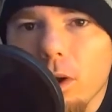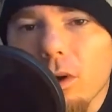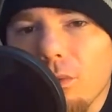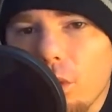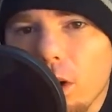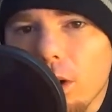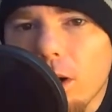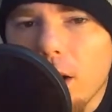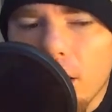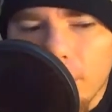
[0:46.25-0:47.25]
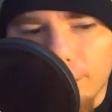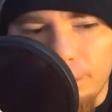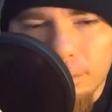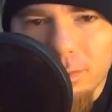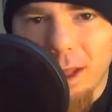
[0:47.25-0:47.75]
for
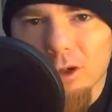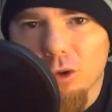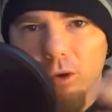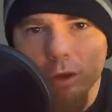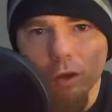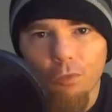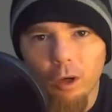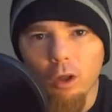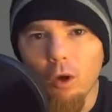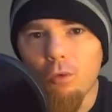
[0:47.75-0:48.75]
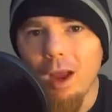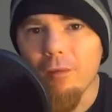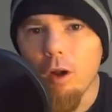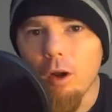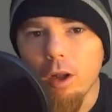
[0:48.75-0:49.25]
like shooting a little video if you have it
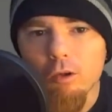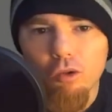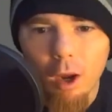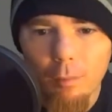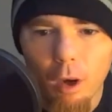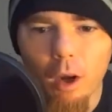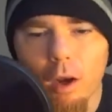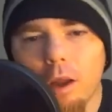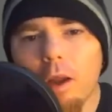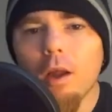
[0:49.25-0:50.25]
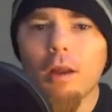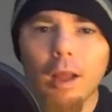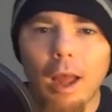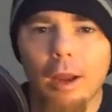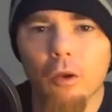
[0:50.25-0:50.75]
on like a tripod like
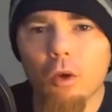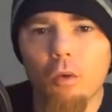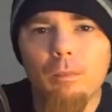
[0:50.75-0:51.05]
I do,